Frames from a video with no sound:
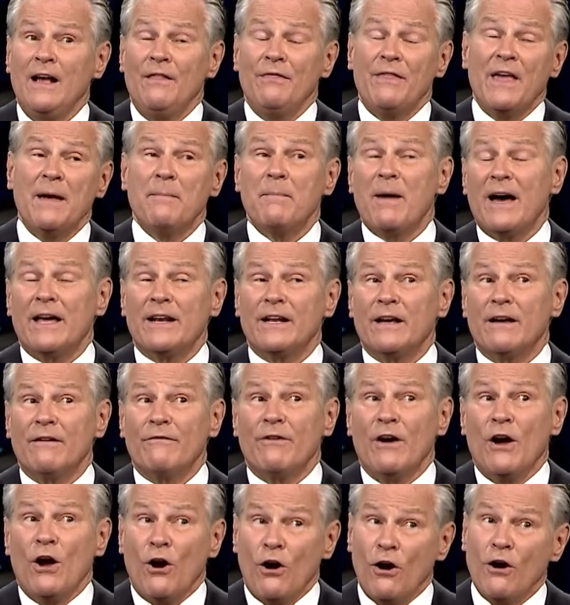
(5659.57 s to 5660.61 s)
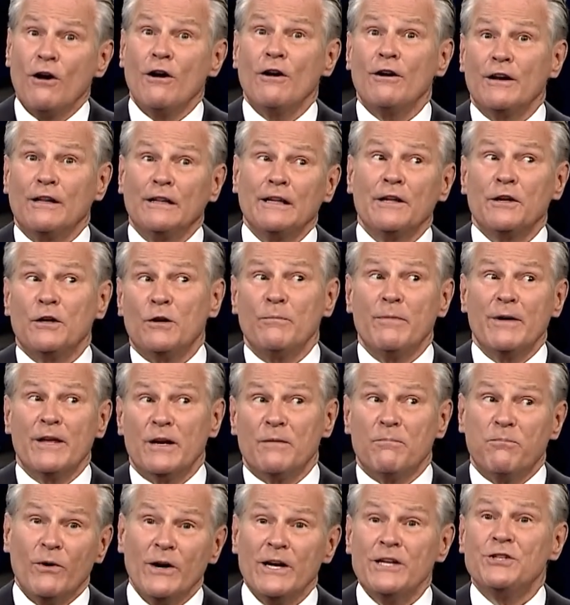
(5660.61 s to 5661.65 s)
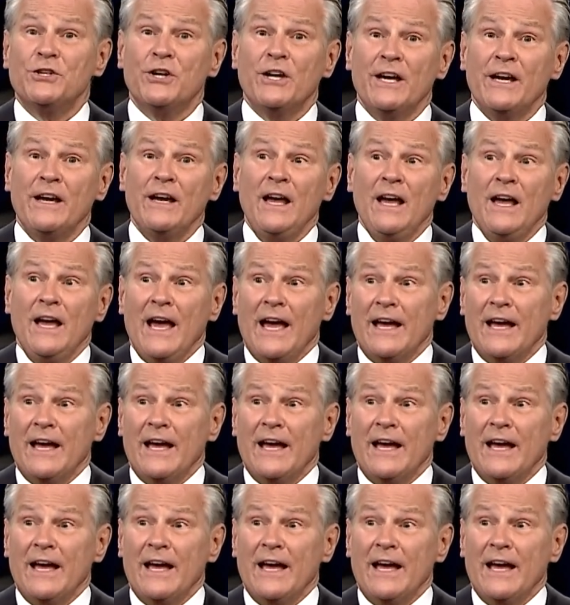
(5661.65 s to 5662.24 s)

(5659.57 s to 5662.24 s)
they might have heard a little bit of preaching